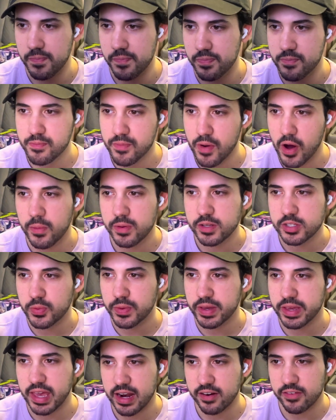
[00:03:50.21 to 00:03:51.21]
moments we
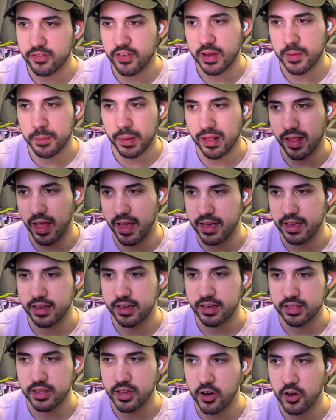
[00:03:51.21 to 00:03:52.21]
get of him playing
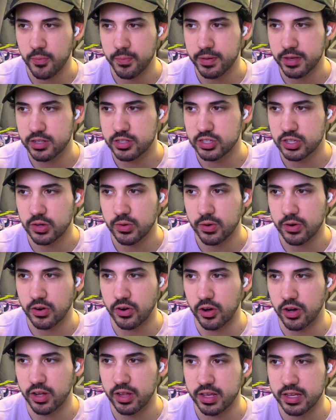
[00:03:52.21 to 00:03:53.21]
in the OP too are
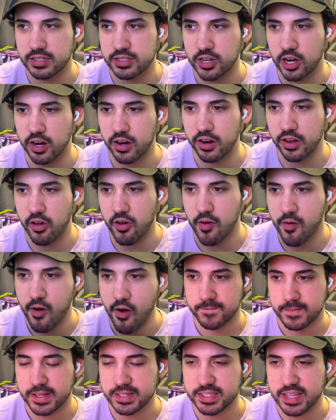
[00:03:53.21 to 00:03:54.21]
all against Haru,
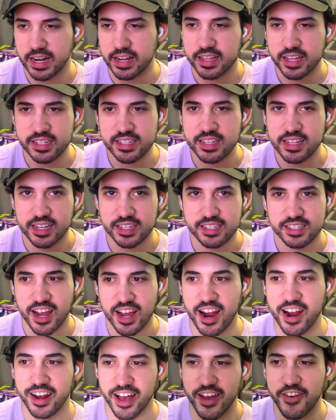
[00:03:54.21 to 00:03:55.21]
because then it doesn't
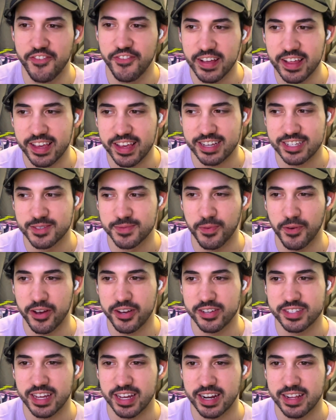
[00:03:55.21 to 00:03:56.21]
necessarily feel like it
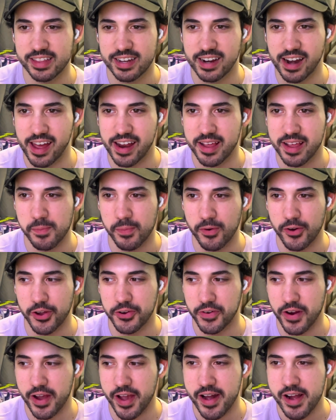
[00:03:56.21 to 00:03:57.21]
spoils anything at any point,
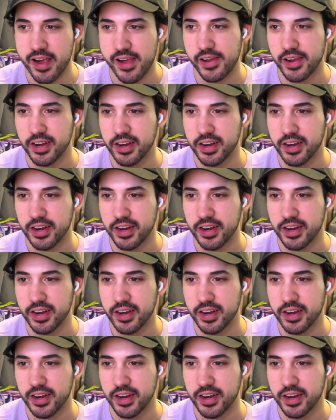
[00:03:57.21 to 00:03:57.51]
right?